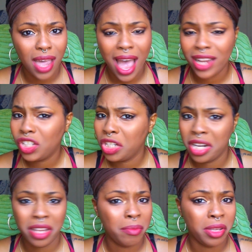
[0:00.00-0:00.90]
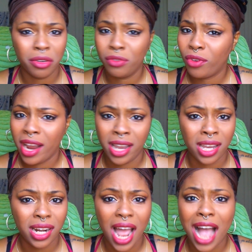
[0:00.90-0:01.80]
I shouldn't be afraid.
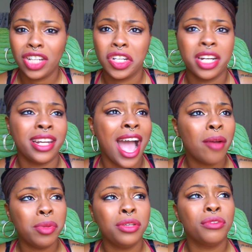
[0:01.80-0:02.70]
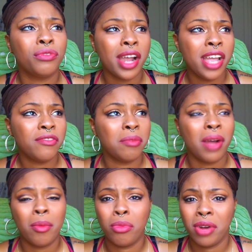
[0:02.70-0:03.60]
I should not be afraid for
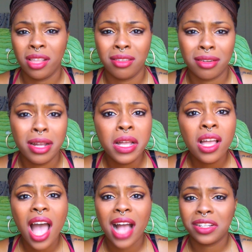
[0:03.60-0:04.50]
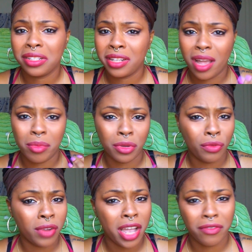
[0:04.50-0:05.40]
my brother. I should not be
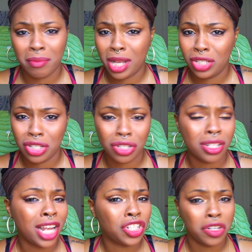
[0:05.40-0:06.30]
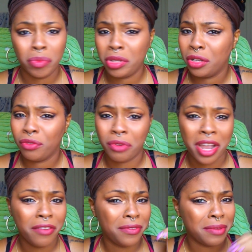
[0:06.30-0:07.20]
afraid for my sisters. I shouldn't be
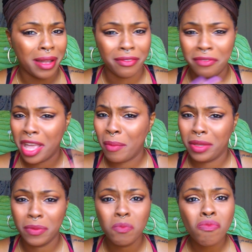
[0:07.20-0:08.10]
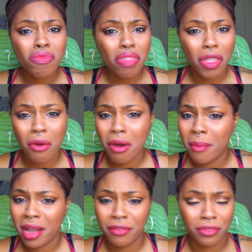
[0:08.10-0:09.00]
afraid for my family or
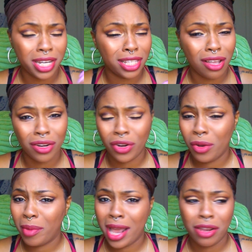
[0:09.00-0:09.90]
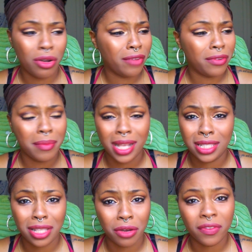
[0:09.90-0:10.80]
my friends or nobody or for
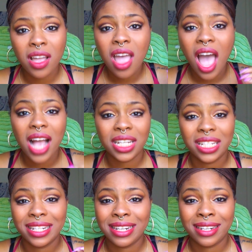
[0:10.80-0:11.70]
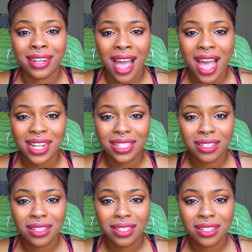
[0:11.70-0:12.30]
myself. I should not.